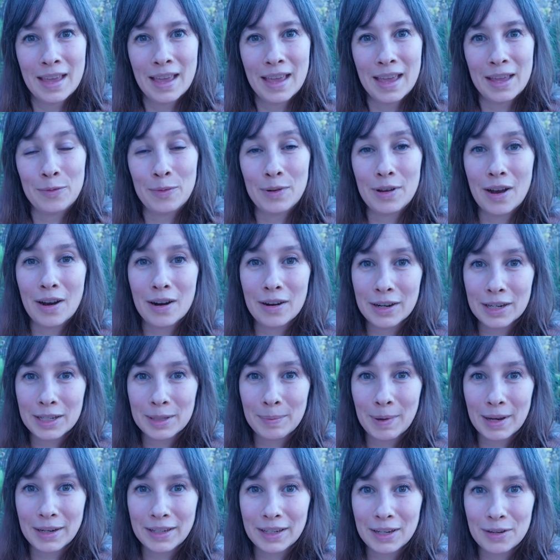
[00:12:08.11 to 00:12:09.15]
And we are
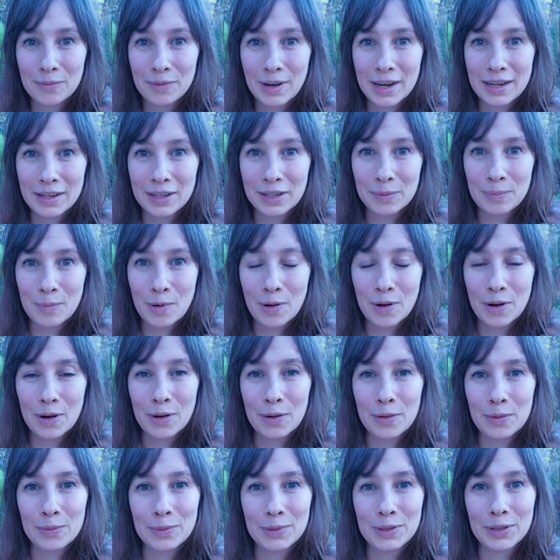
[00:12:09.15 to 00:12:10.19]
expecting rain
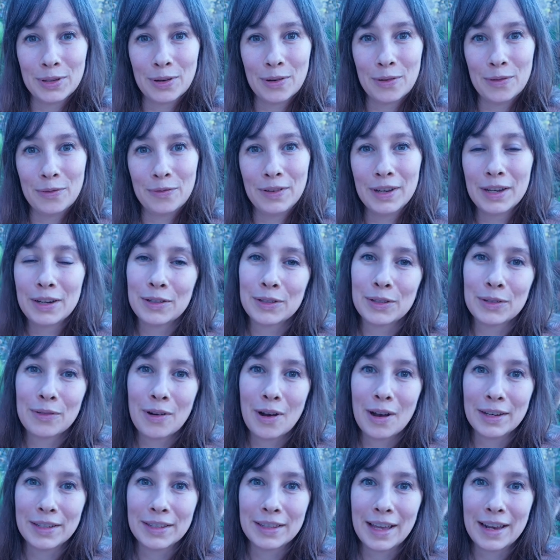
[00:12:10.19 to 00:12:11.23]
tomorrow, so fingers
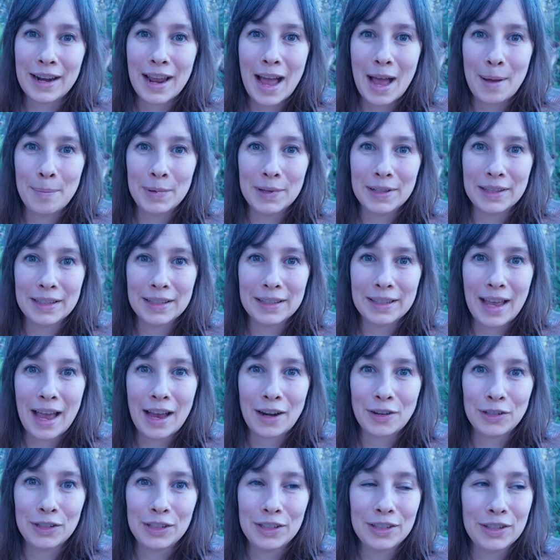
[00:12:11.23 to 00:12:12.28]
crossed that happens. It's
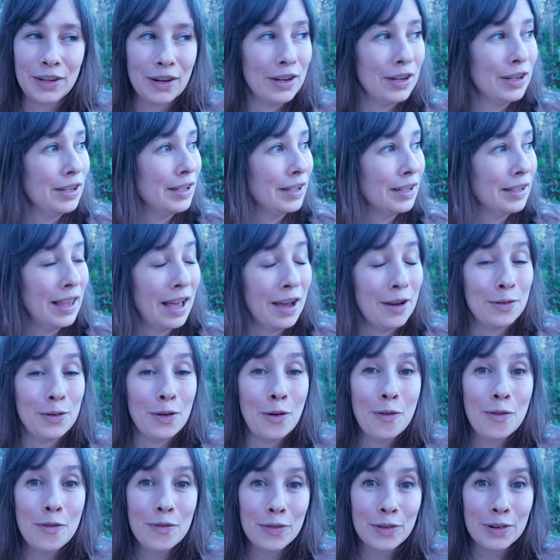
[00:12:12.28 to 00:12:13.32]
actually starting to
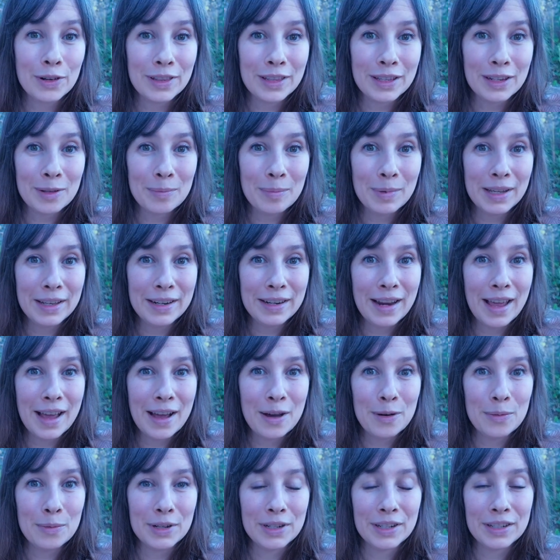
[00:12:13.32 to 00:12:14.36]
cloud over a little bit
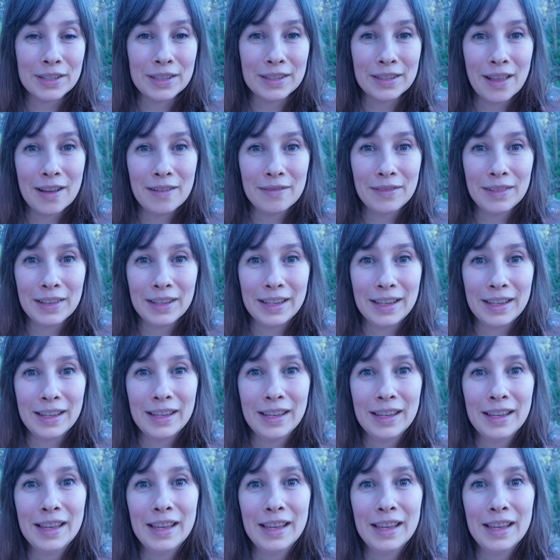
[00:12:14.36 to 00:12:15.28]
now, which is lovely.